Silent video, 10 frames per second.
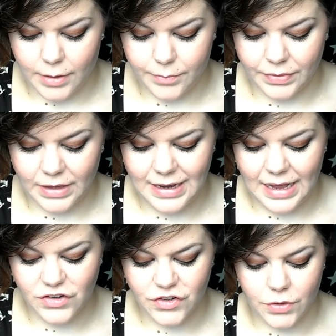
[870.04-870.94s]
Um,
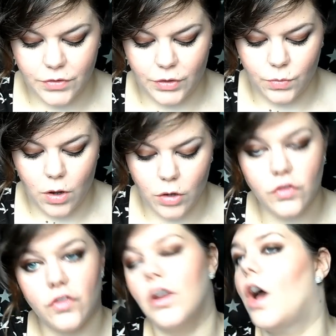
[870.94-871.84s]
last show that you
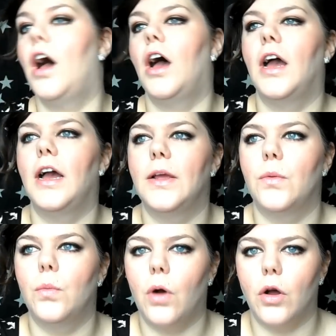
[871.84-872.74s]
watched?
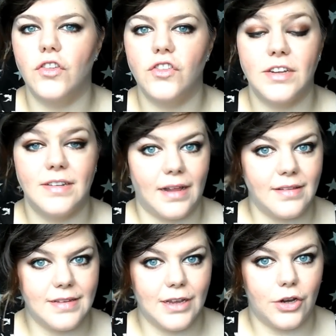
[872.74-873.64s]
I watched
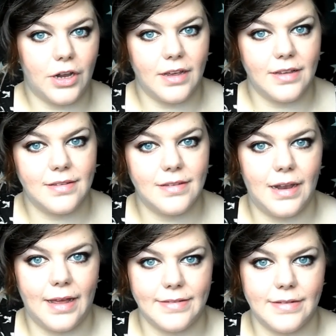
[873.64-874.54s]
Dancing on Ice
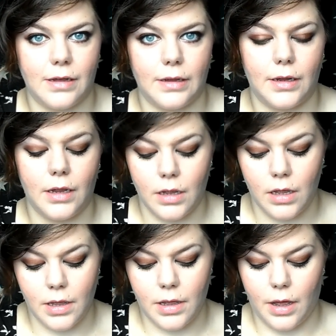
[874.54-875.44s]
last night,
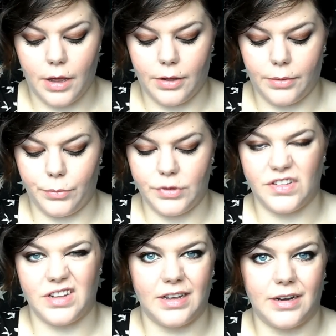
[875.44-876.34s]
um,
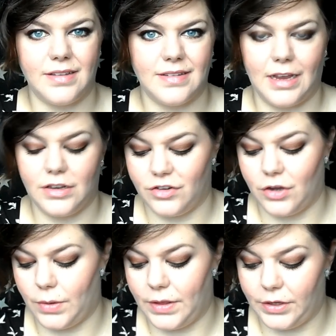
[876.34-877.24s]
which is like an ice skating
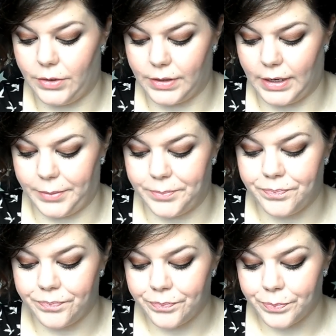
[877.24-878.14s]
show in the U K.
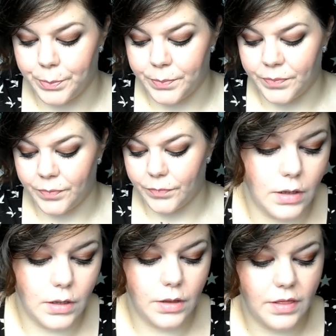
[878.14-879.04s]

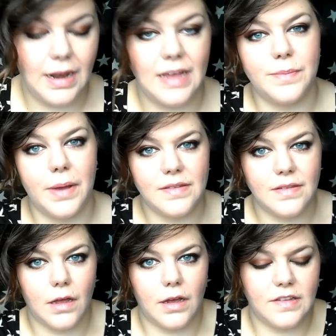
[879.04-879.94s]
The last
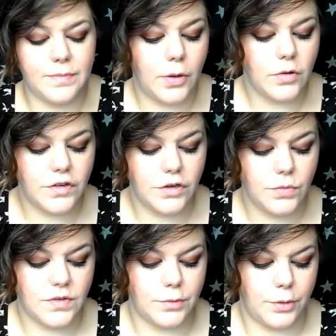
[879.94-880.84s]
person that I spoke
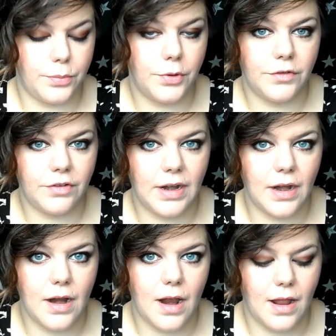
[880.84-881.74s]
to was my
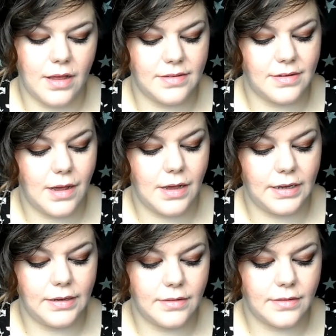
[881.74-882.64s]
boyfriend last
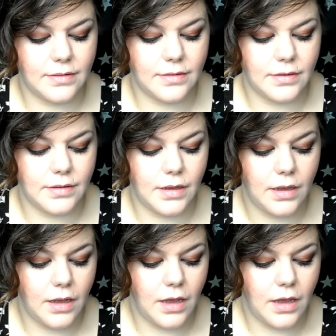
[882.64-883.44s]
night.